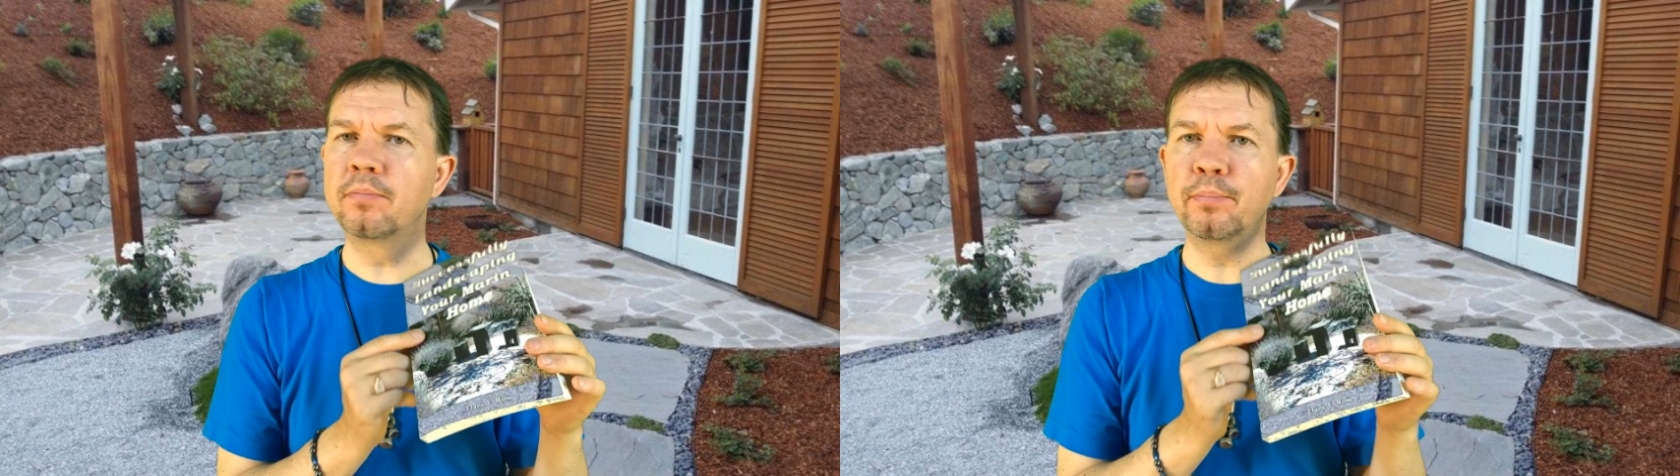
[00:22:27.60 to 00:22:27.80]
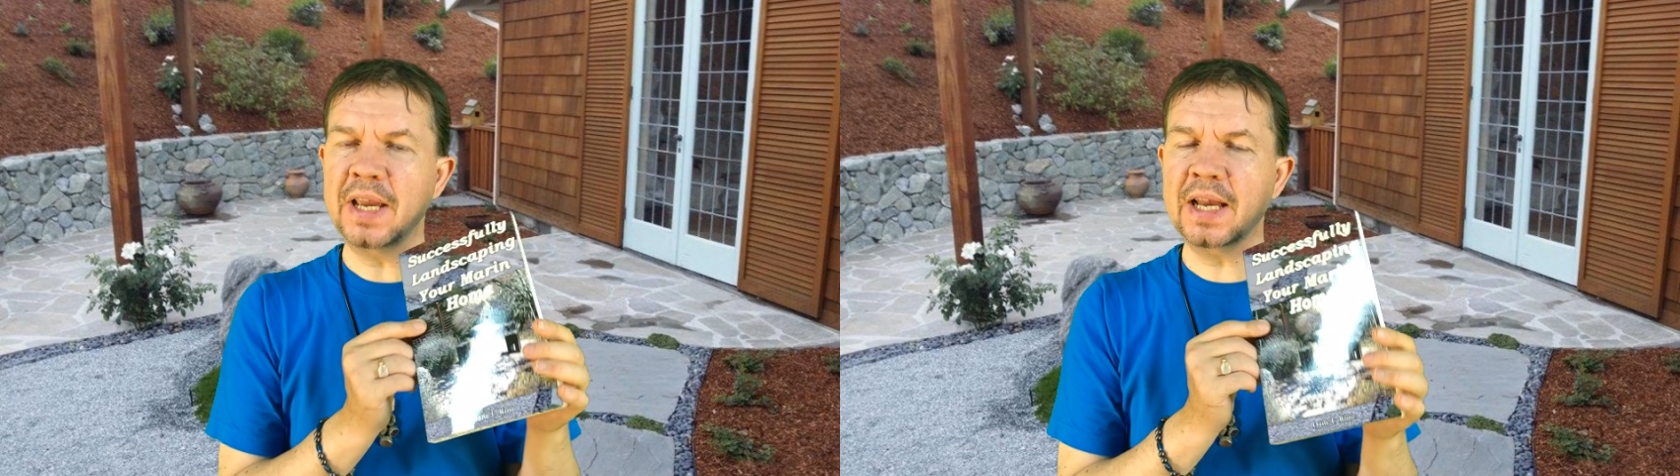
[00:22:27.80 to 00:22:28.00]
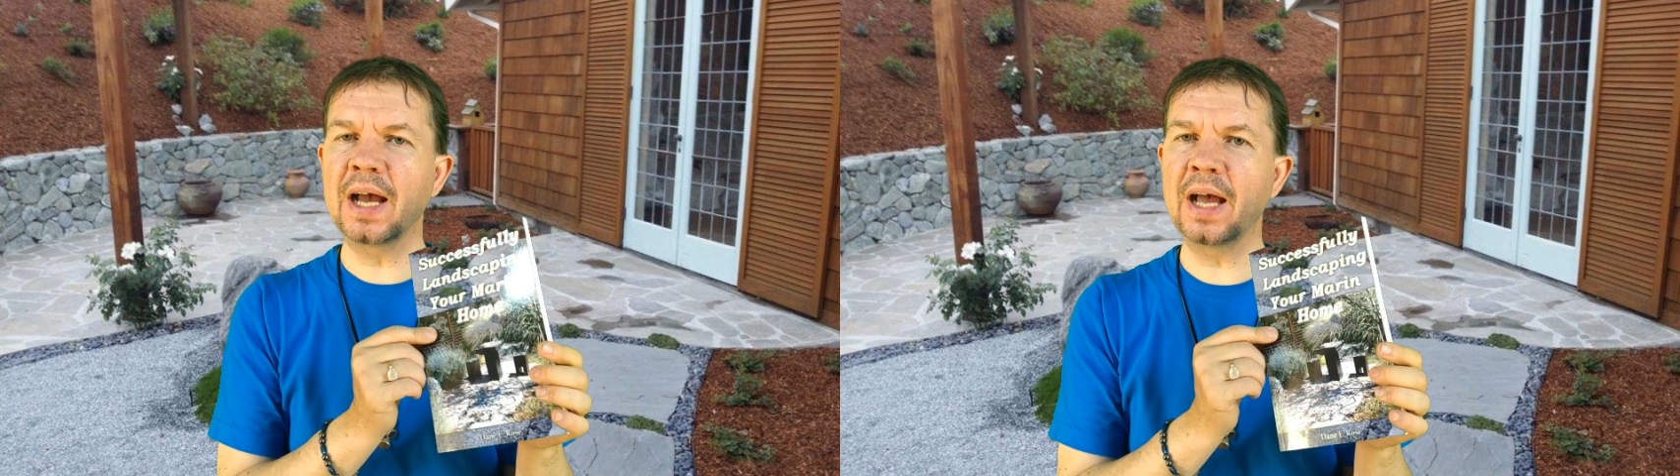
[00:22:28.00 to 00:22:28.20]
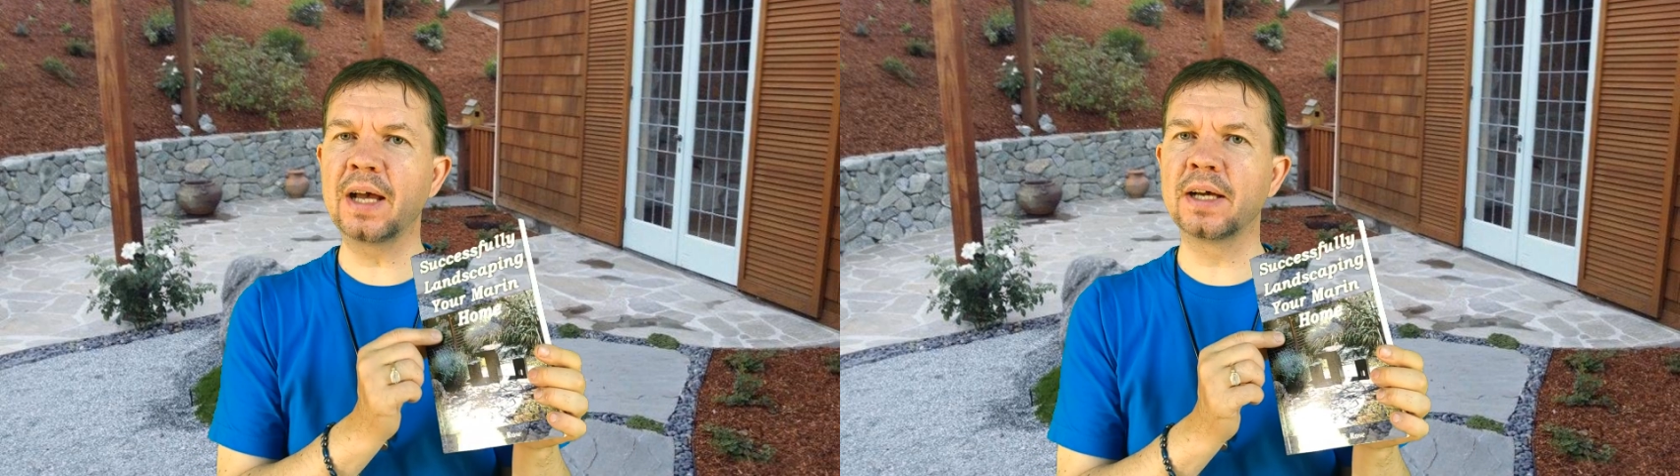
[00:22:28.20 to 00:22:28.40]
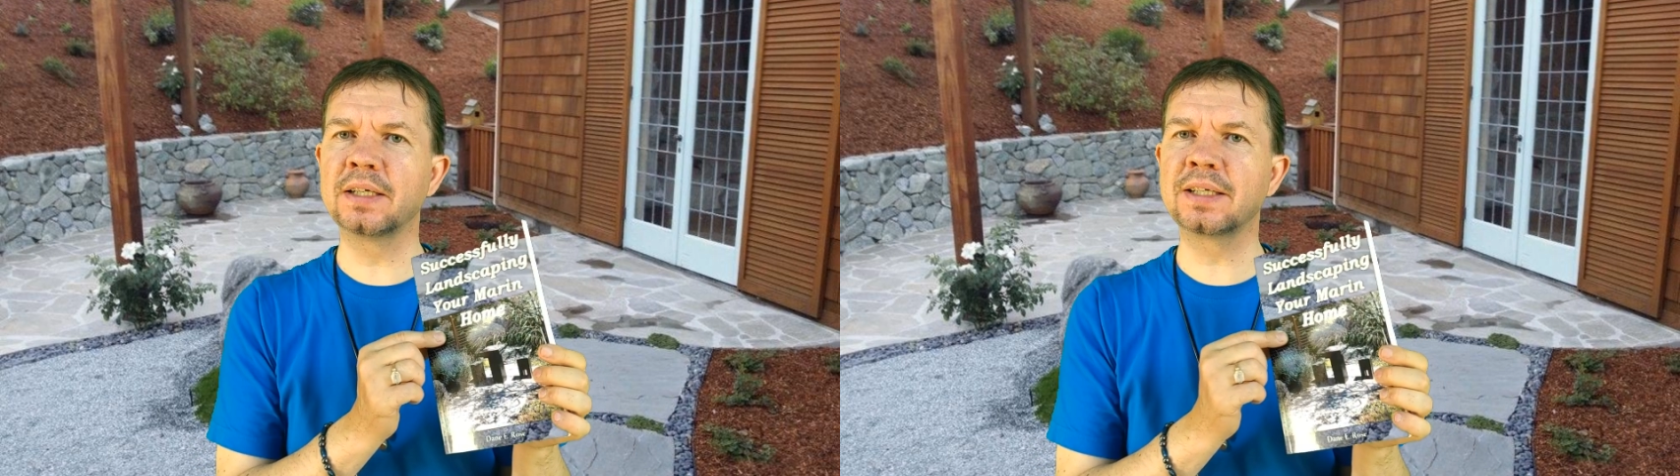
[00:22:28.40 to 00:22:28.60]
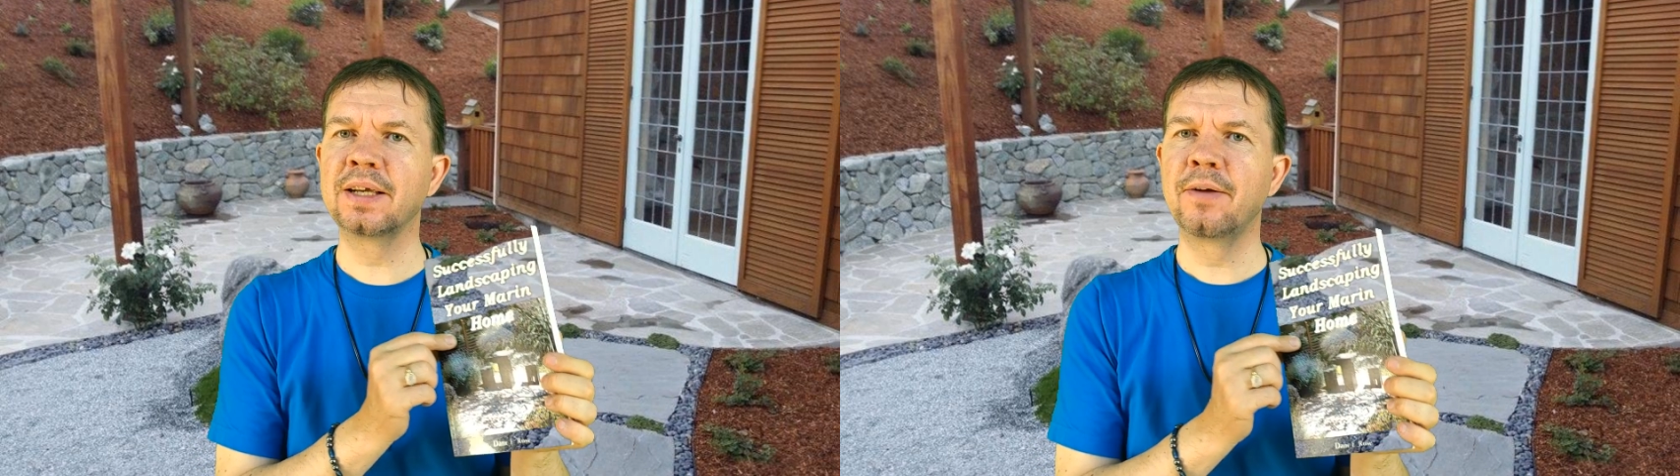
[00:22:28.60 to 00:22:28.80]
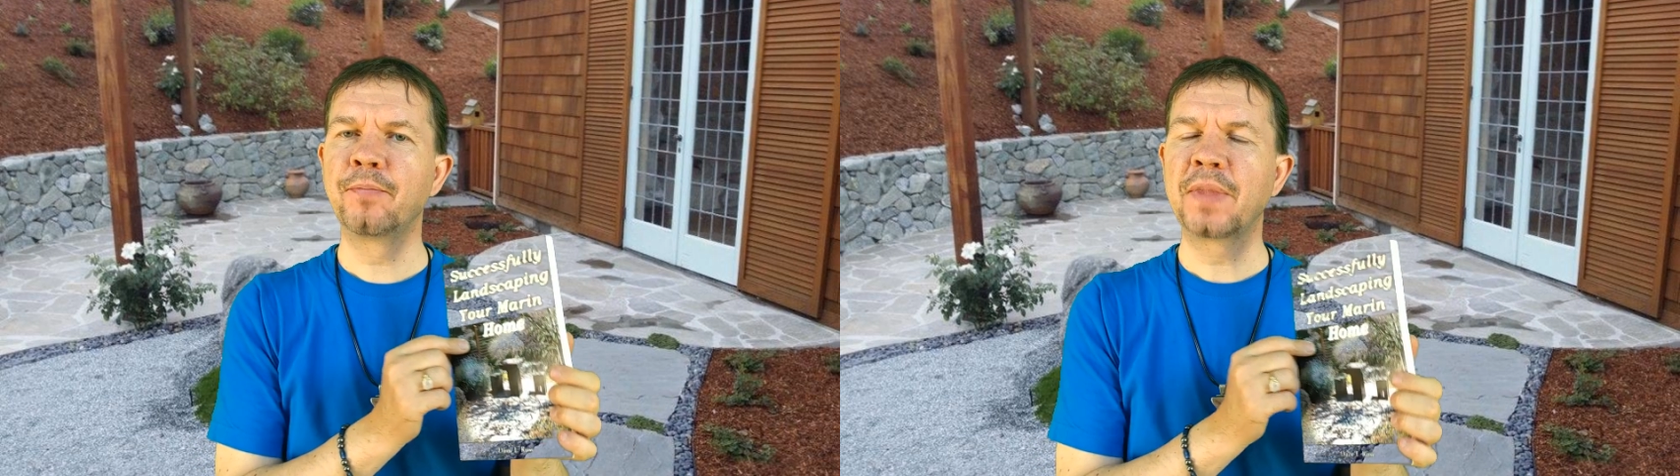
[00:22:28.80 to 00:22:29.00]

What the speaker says: because